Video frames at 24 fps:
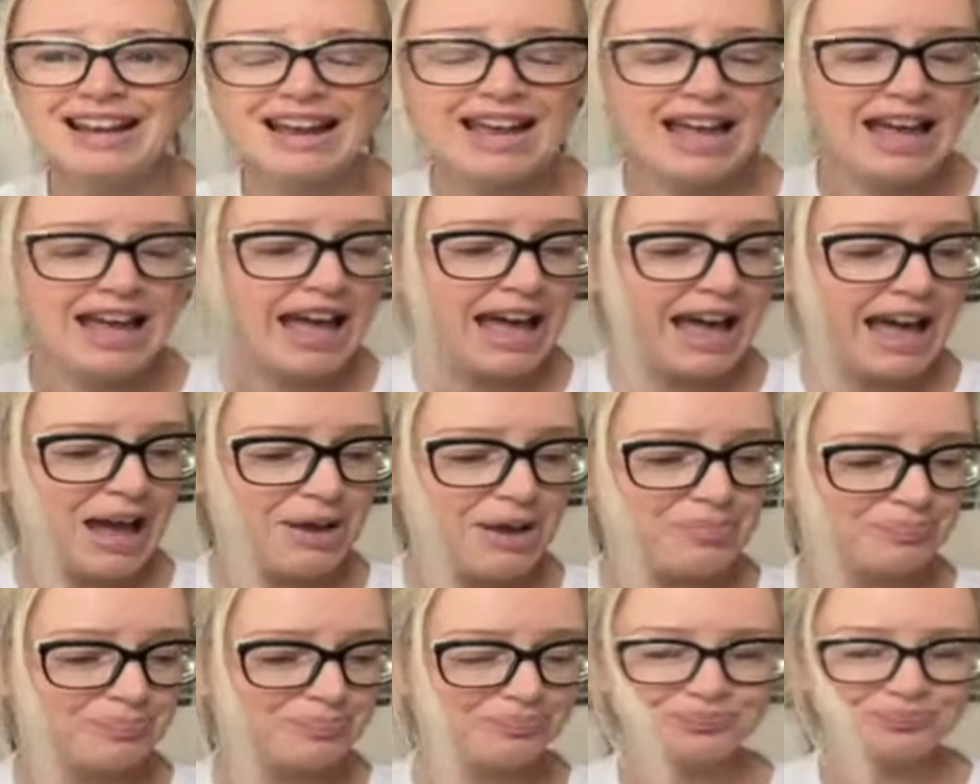
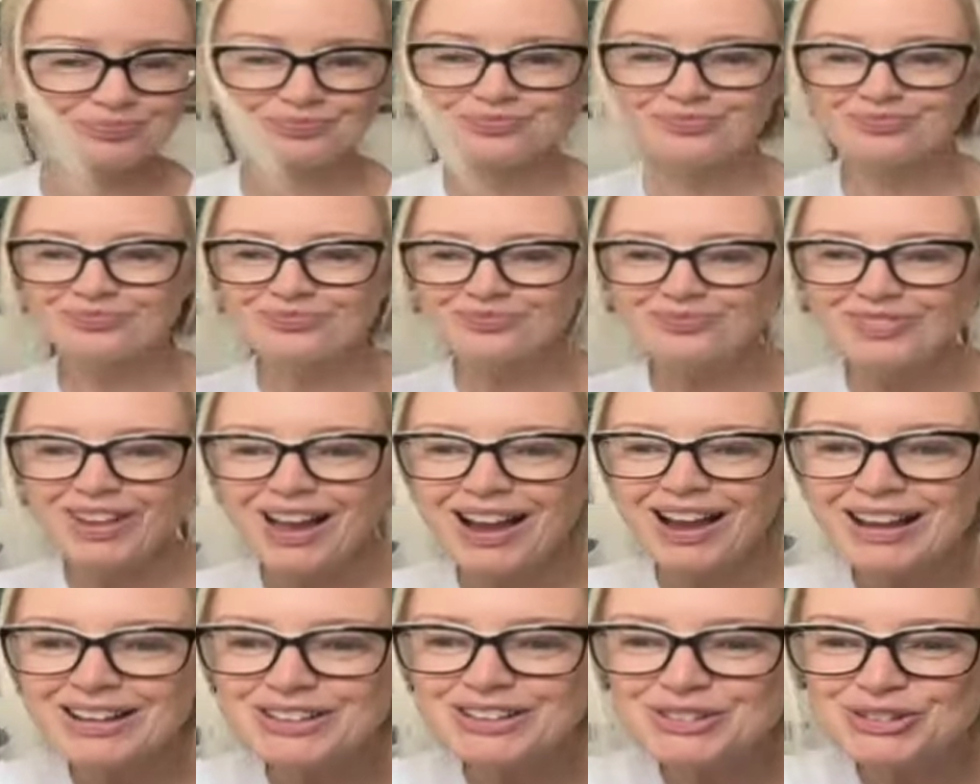
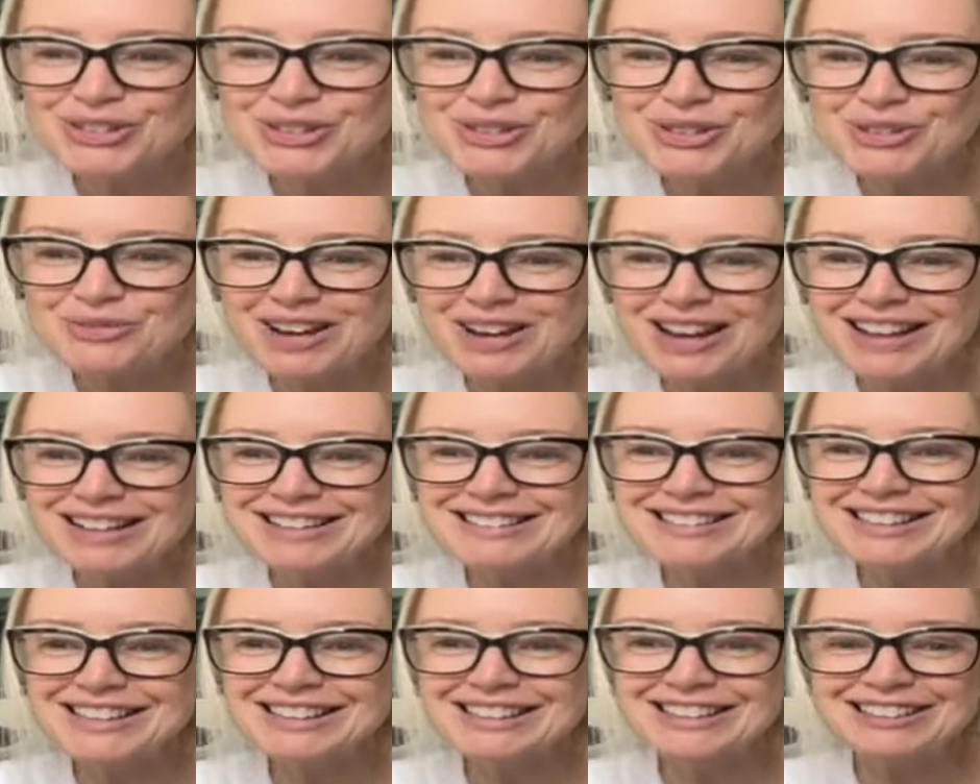Hi Susan
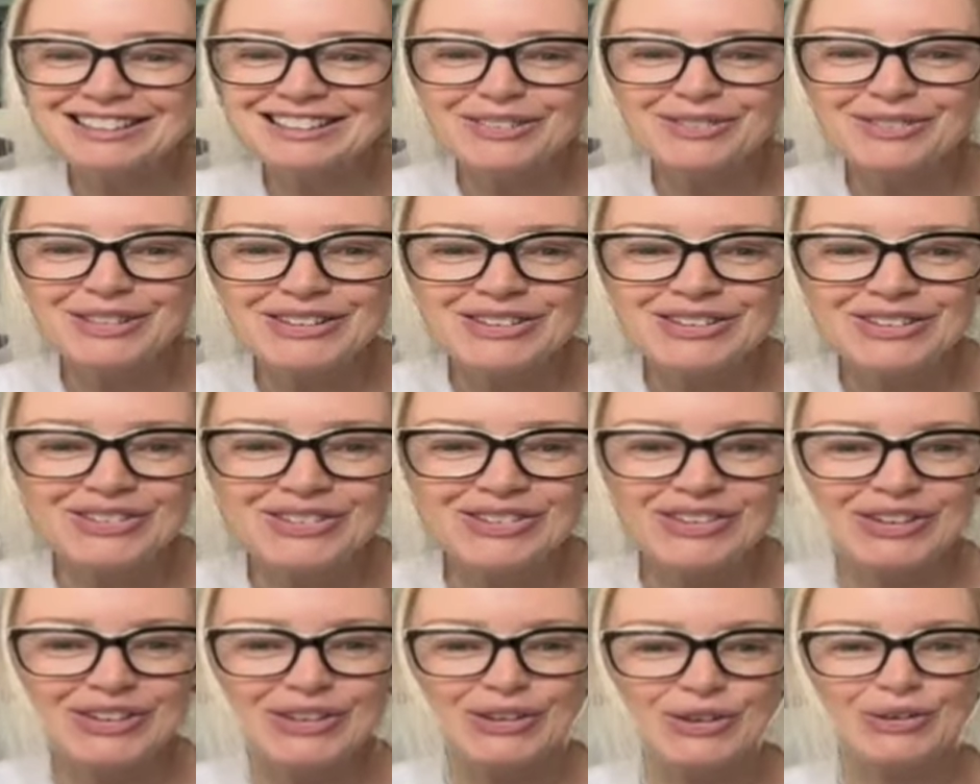Ragsdale, it's lovely to
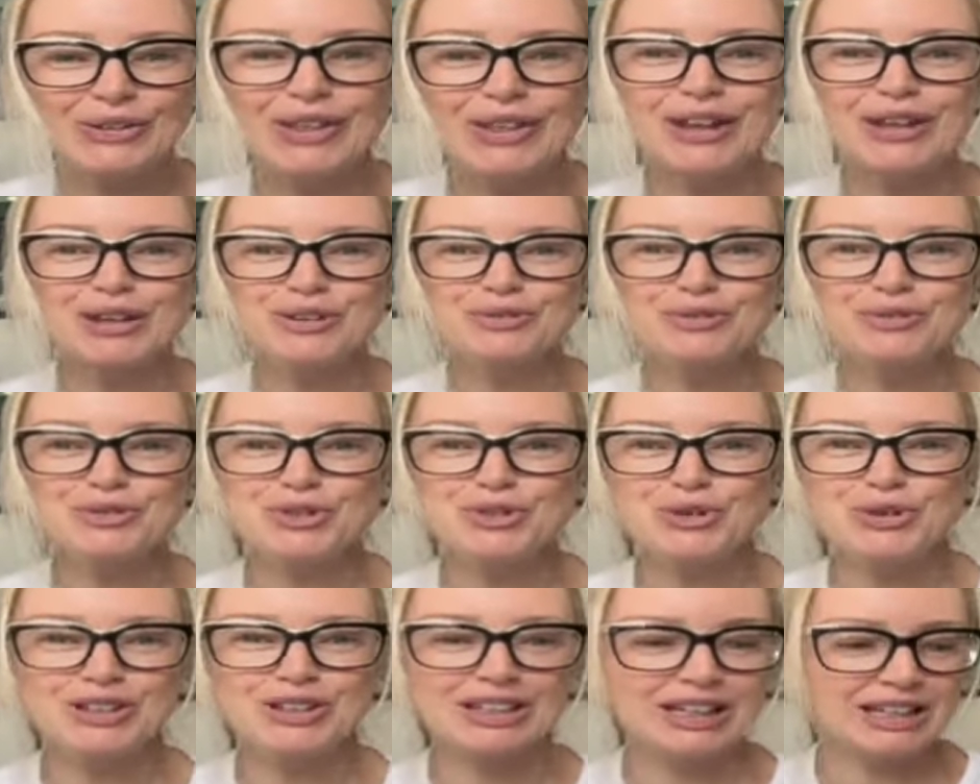see you. Thank you for
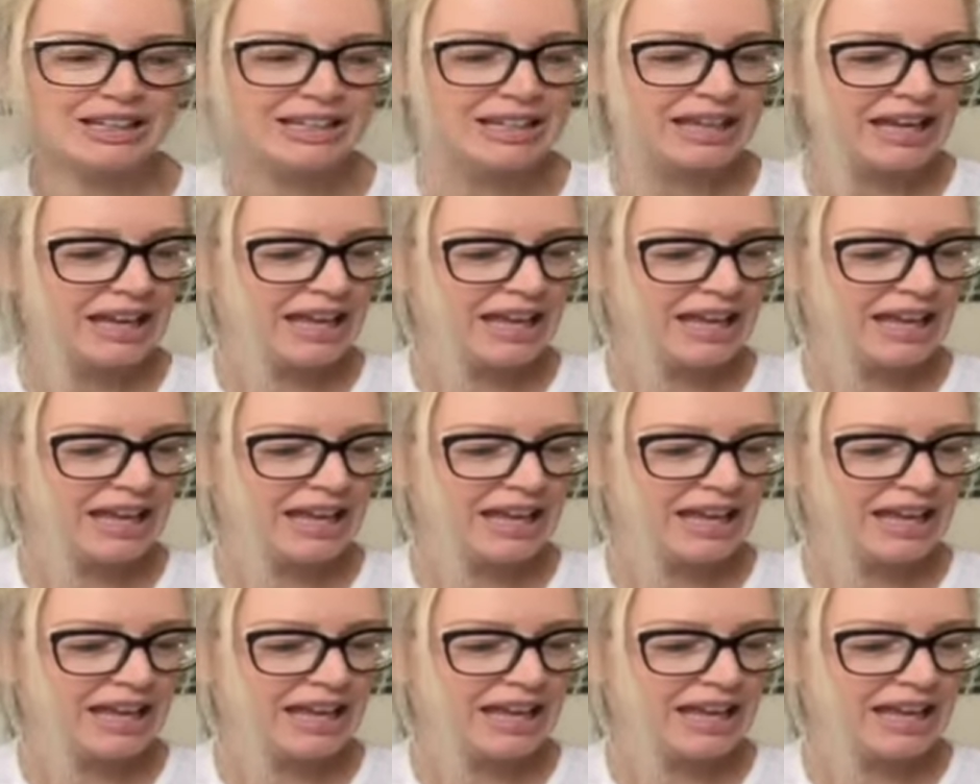joining.